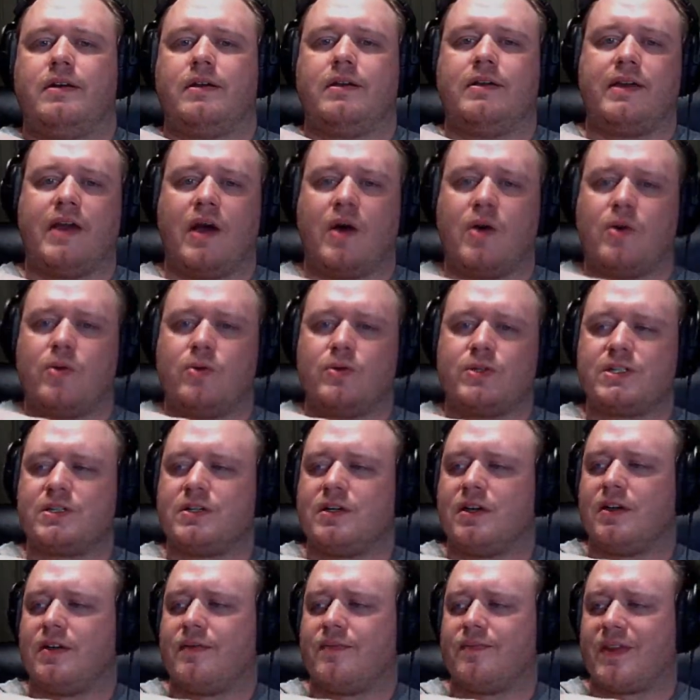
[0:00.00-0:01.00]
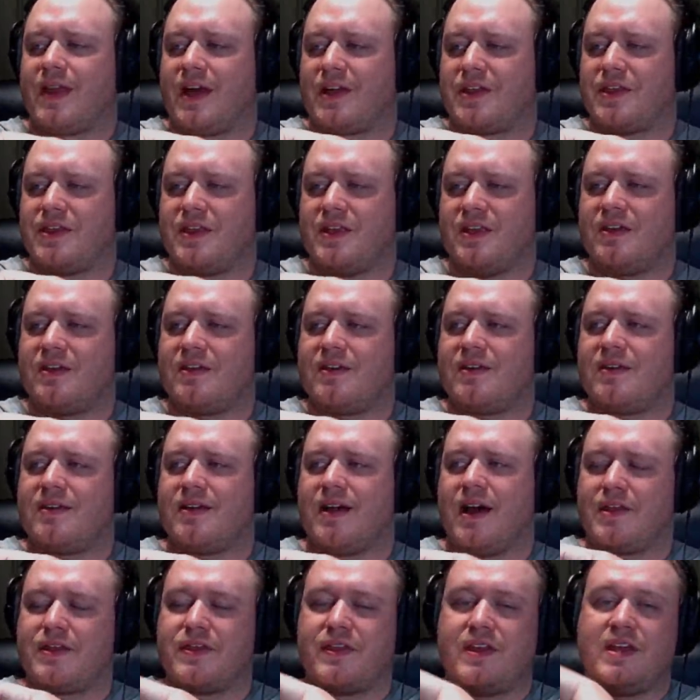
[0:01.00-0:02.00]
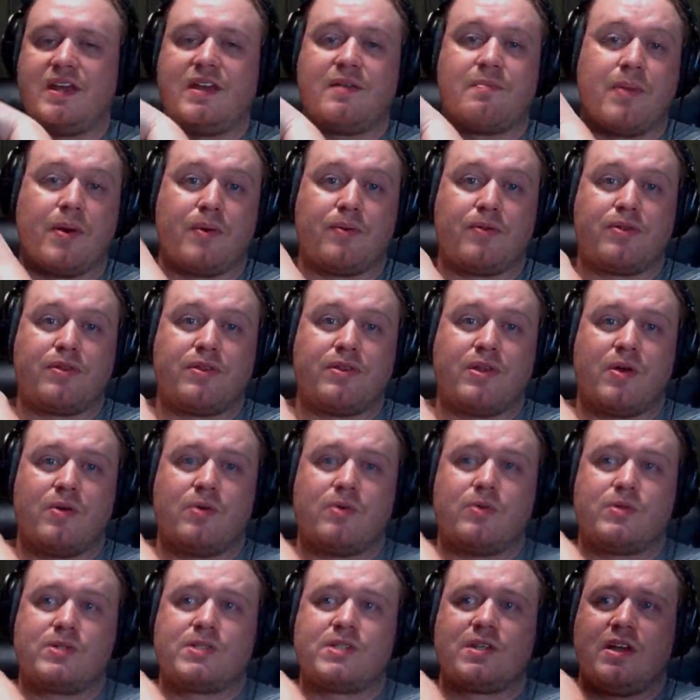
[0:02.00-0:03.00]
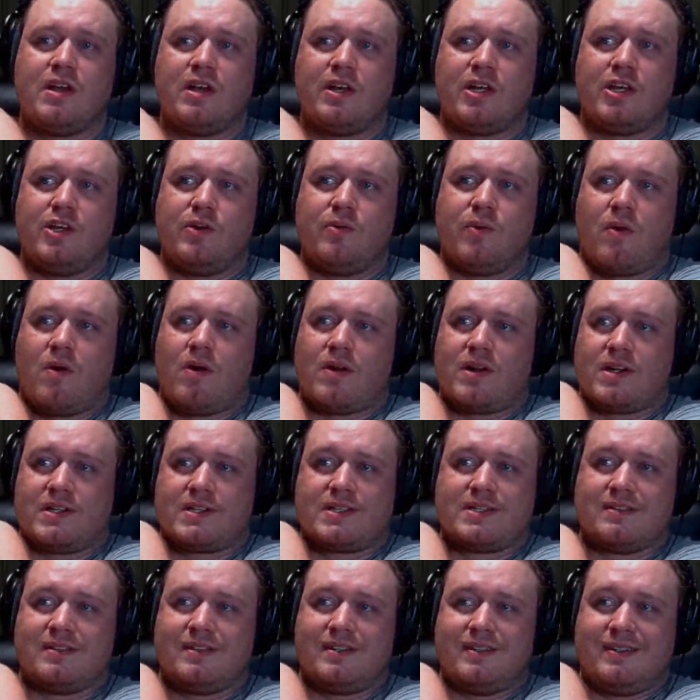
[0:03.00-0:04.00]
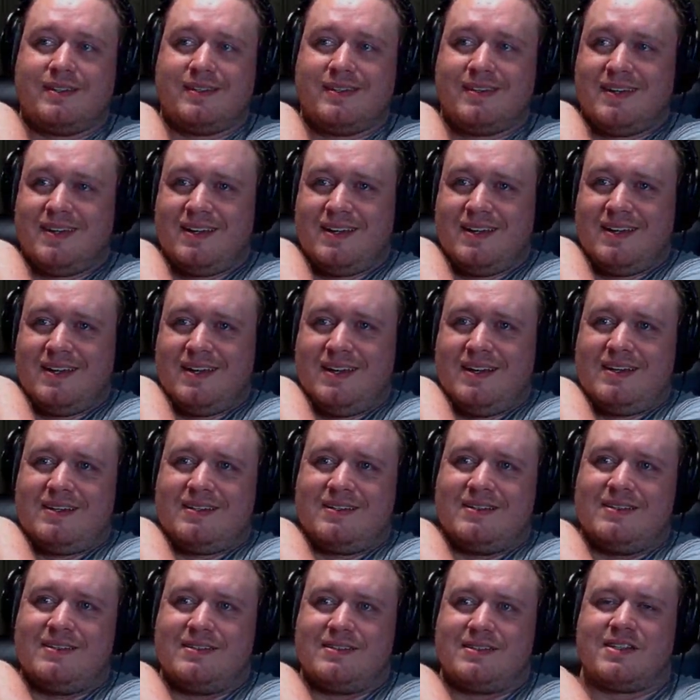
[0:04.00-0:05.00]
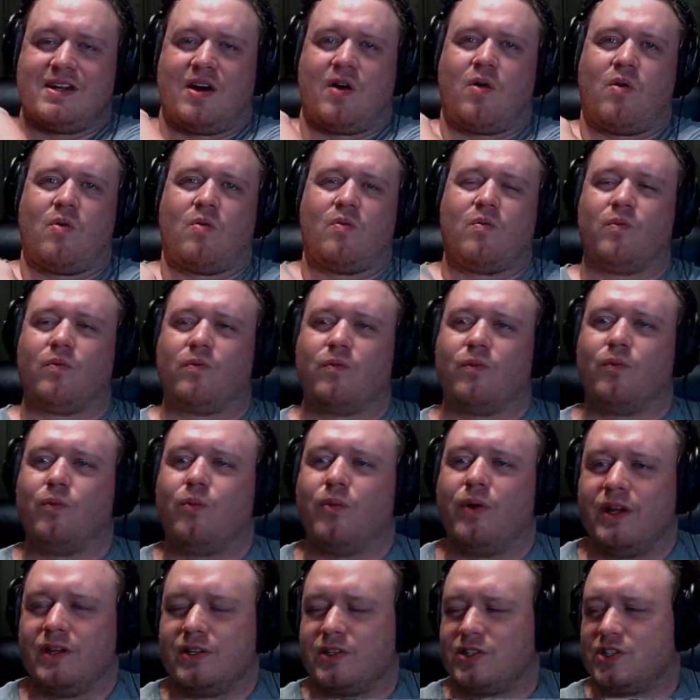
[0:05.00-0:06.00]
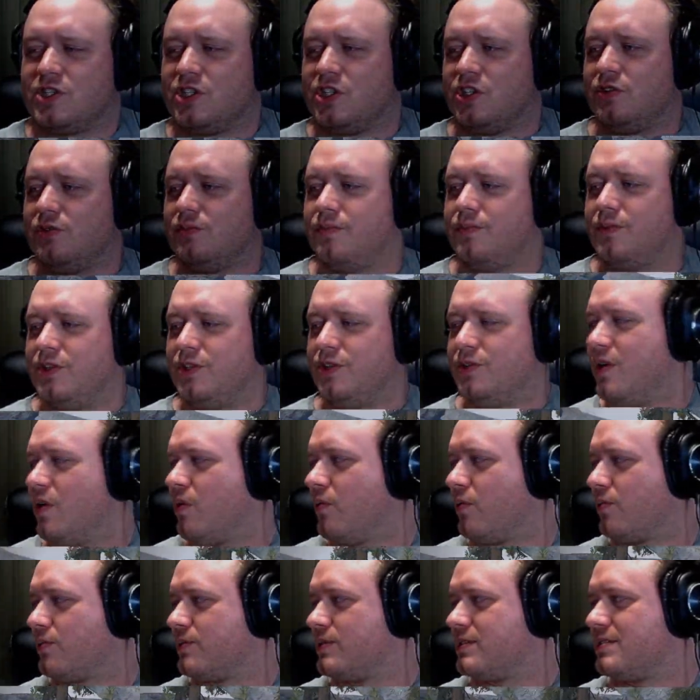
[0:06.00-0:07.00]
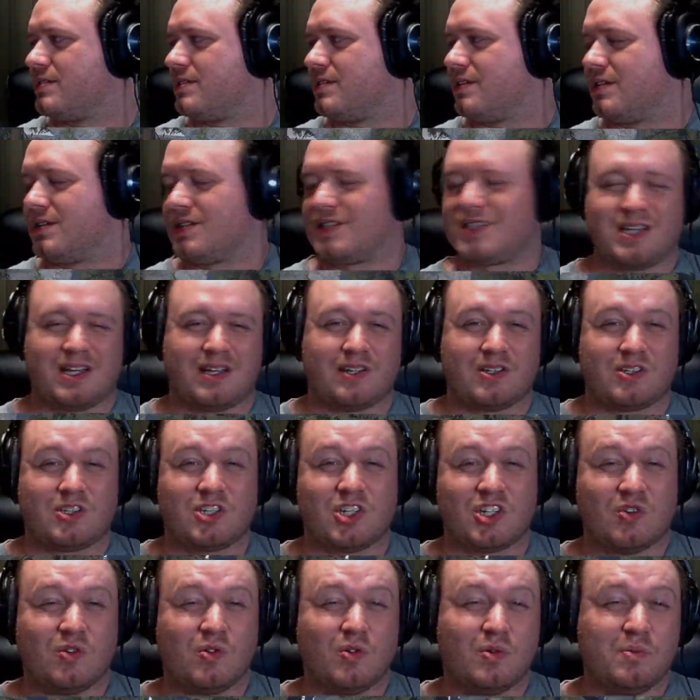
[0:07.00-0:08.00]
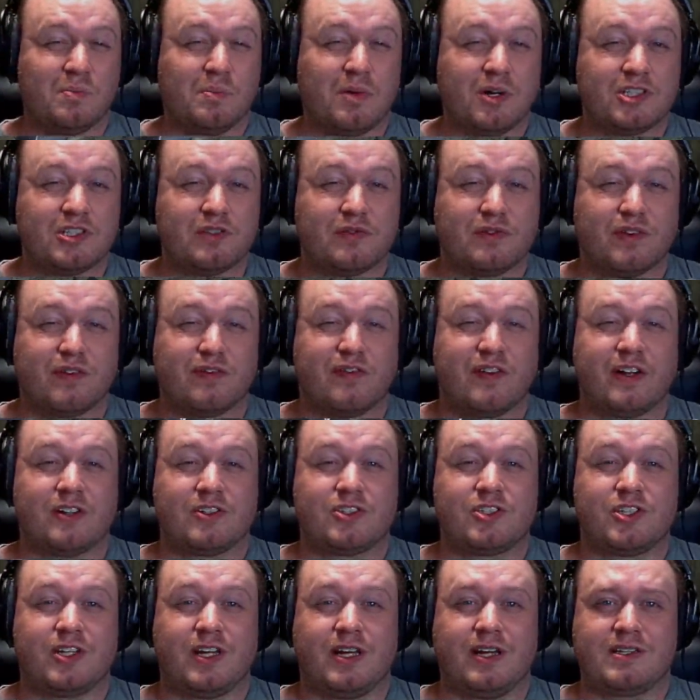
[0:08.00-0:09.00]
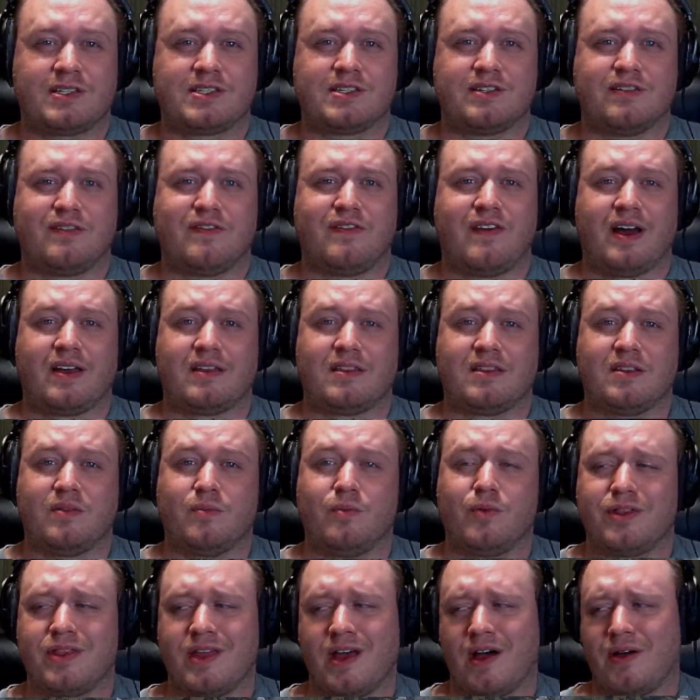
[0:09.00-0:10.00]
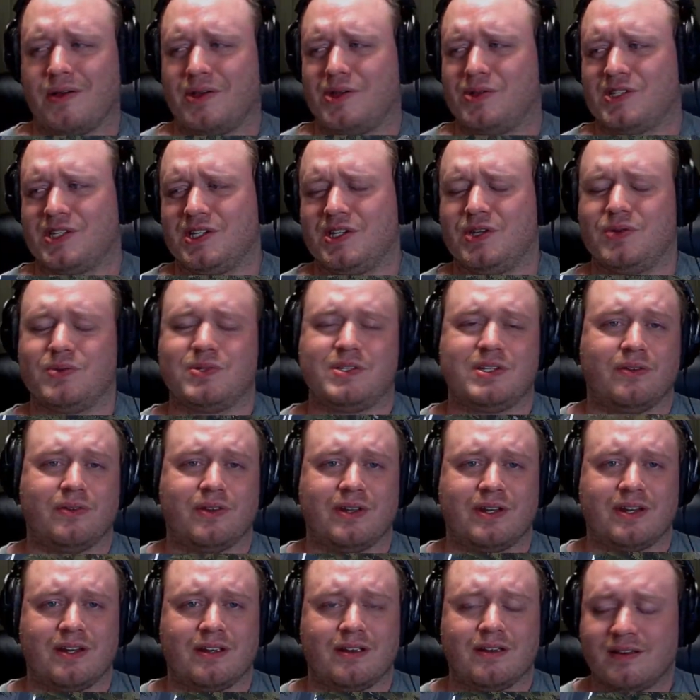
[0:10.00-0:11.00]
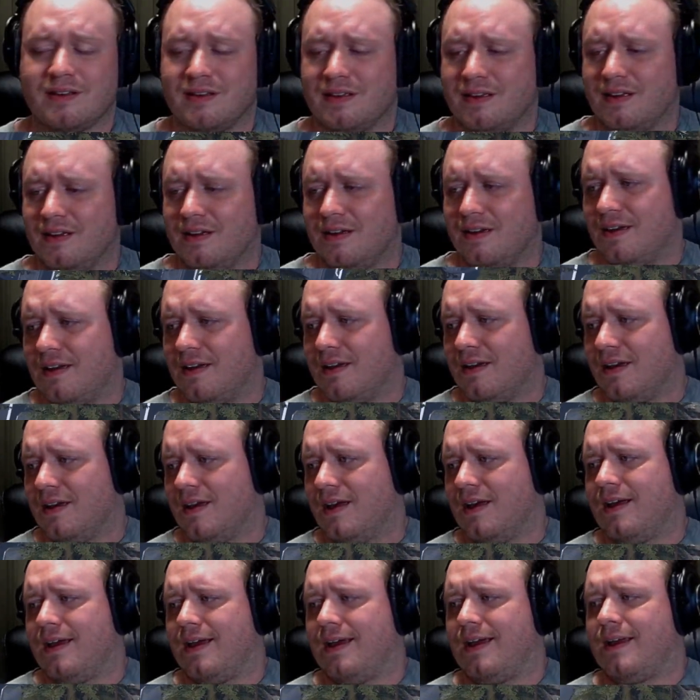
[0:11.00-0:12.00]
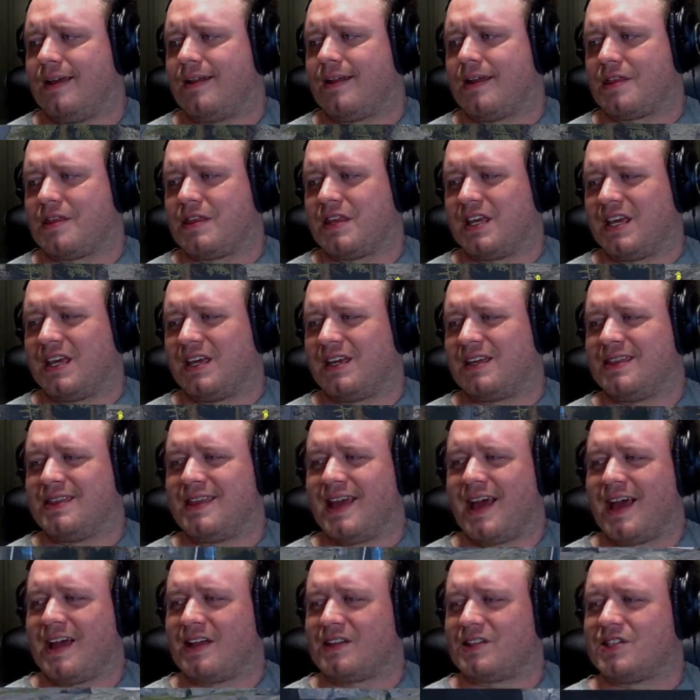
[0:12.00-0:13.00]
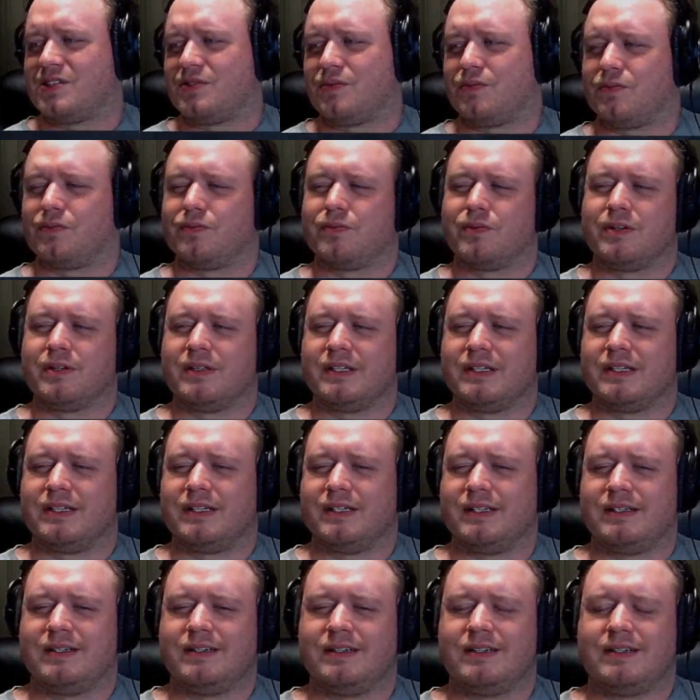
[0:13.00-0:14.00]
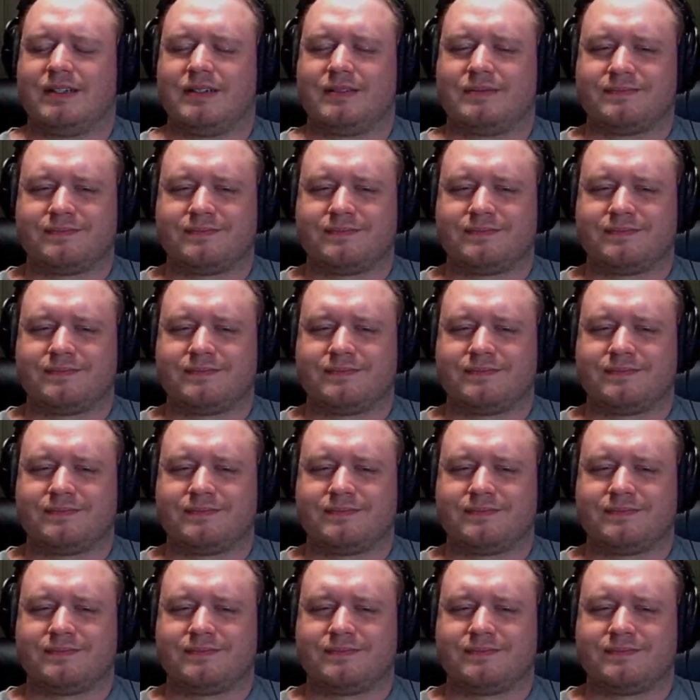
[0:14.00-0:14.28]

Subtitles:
Ghost, I think both of those you honestly don't you don't stand too much of a fair chance to fight them without using utility, and I think that's really